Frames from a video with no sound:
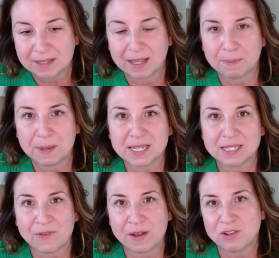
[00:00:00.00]
Like, because
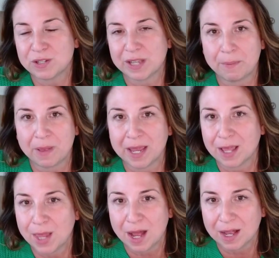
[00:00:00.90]
if I just kept playing
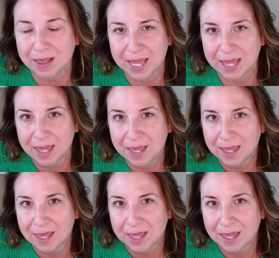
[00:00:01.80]
along, like,